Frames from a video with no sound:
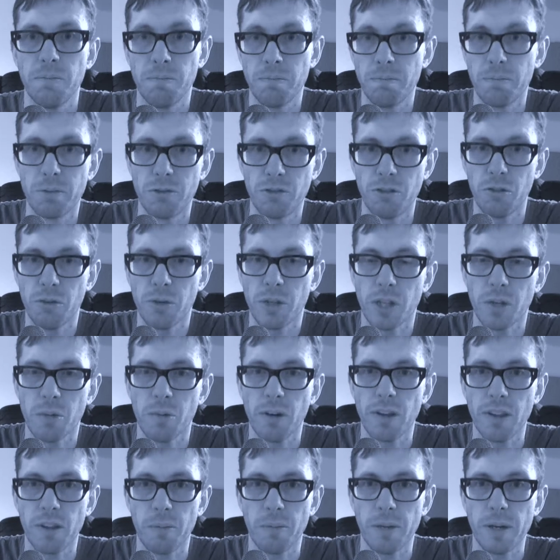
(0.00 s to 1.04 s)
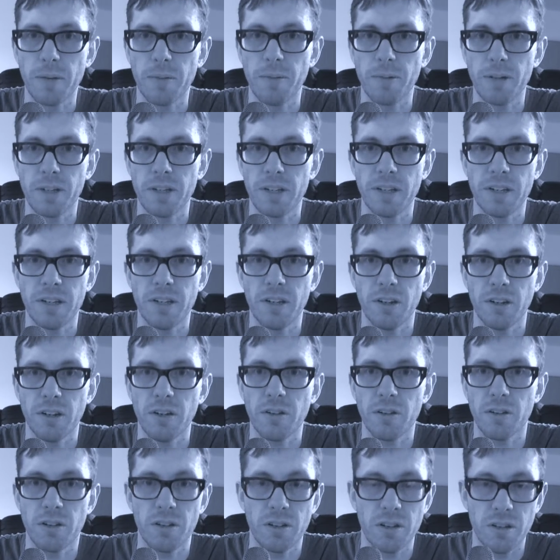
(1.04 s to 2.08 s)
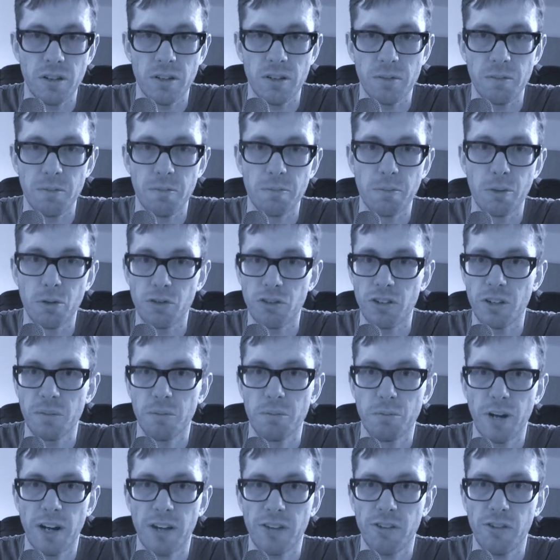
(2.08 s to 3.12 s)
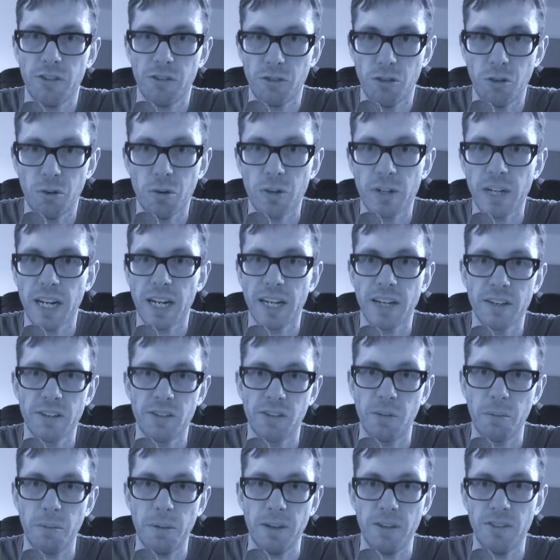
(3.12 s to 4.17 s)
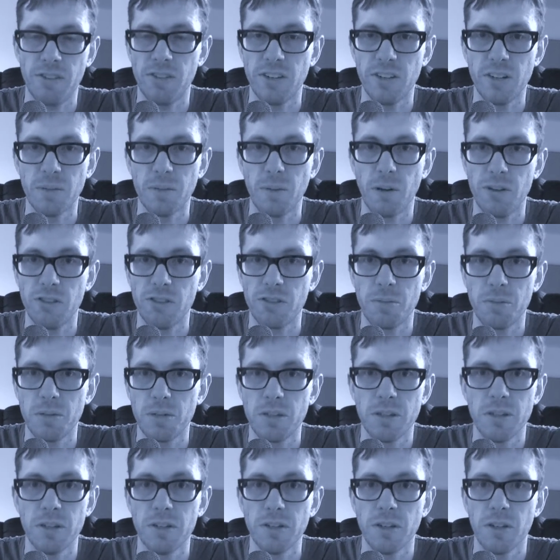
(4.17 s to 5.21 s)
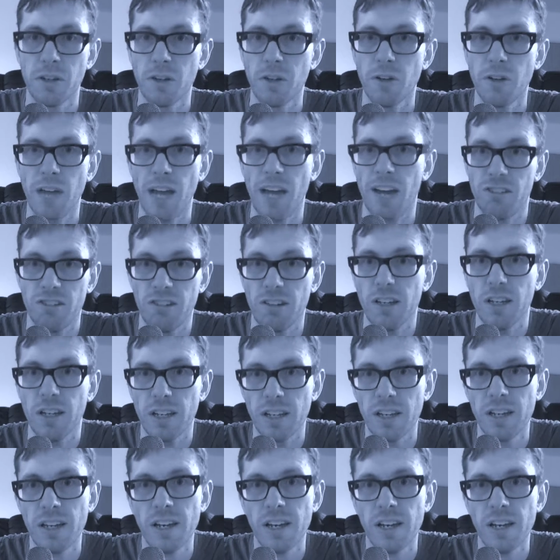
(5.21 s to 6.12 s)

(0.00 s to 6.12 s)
pursuing the will of the people and pushing Brexit through and getting us the best deal possible, and actually